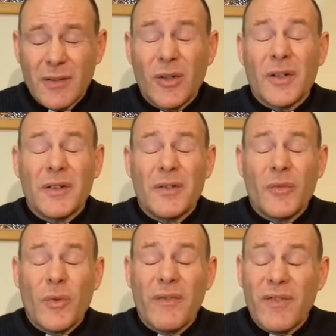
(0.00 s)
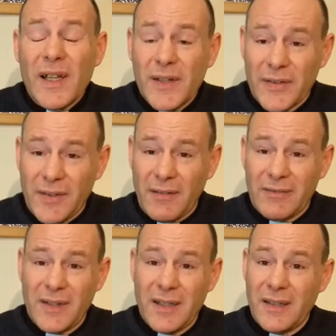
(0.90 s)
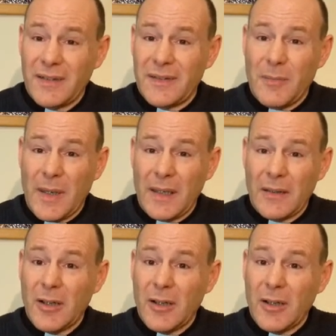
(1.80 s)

Lord, reveal yourself to me.